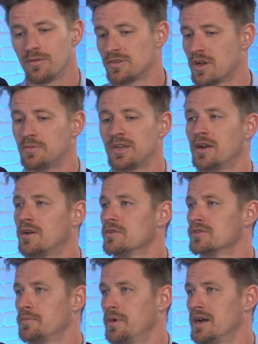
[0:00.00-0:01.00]
So it was Hometown
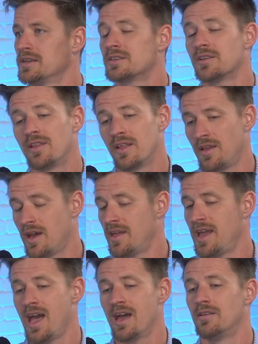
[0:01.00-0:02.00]
Heroes or bust. That now
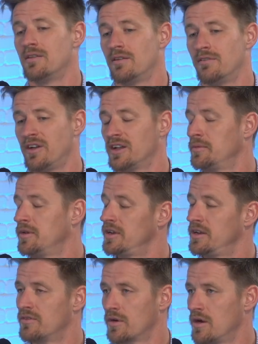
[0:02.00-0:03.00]
they had
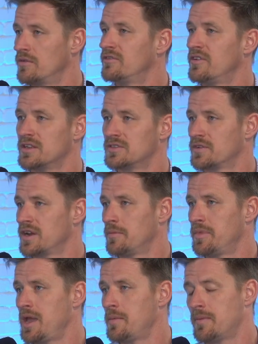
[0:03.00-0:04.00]
availability of their own funds for
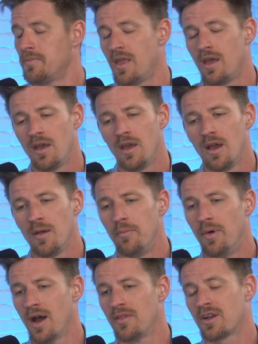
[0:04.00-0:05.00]
down payment.
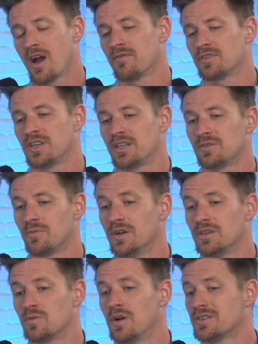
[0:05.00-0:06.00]
But the conversation
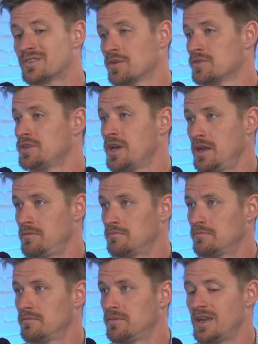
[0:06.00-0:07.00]
was, well, it's Thursday.
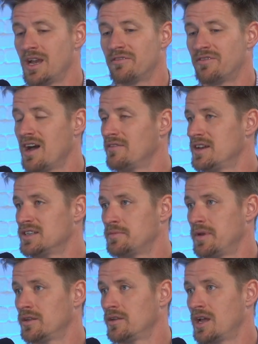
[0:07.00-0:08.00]
You got 5 days
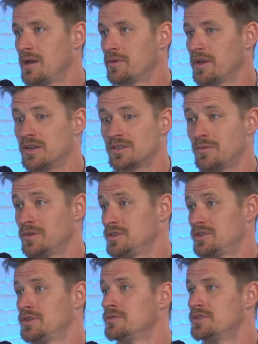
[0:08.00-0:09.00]
to make a loan application,
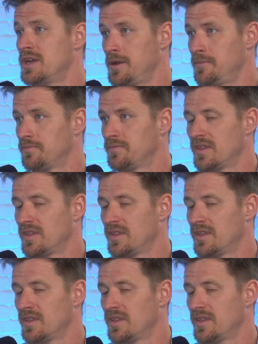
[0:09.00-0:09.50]
which is Tuesday.